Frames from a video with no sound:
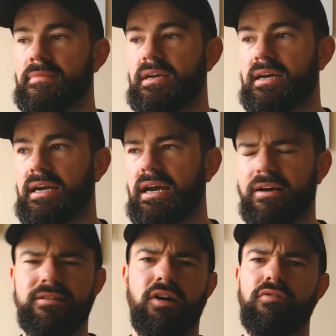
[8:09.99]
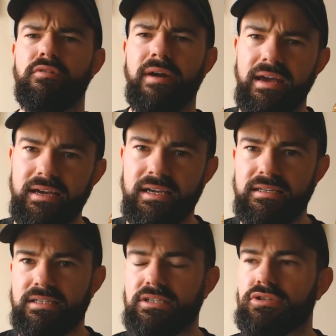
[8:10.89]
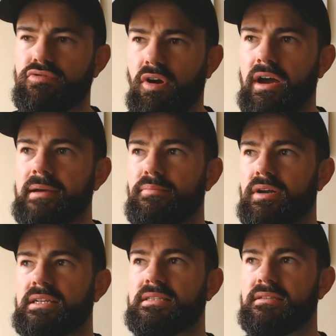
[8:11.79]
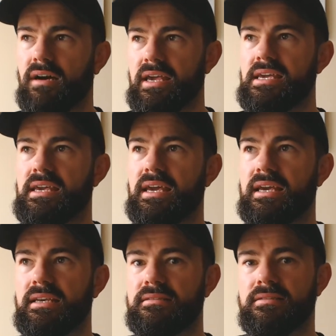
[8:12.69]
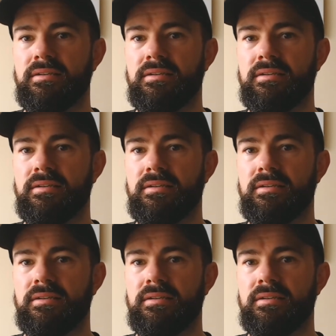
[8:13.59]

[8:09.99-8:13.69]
The only way I can describe what it's like is